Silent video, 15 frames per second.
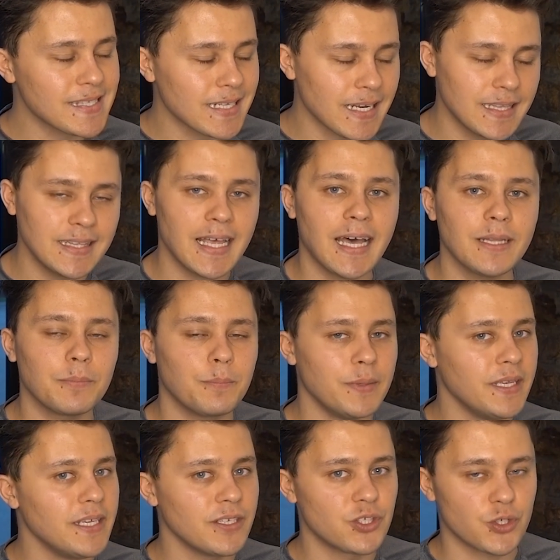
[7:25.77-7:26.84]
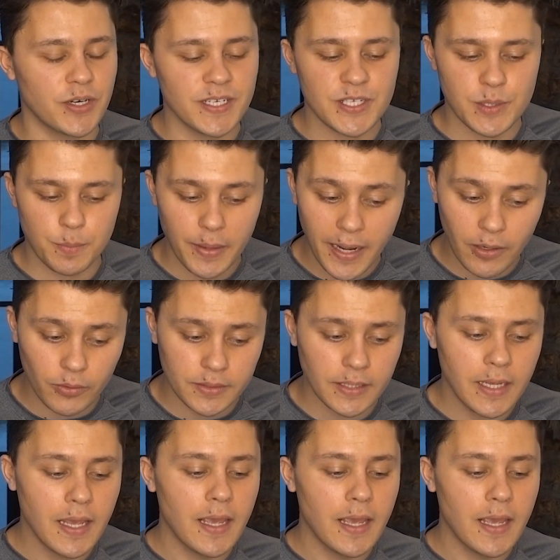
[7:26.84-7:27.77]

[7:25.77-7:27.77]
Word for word: that are not being transparent.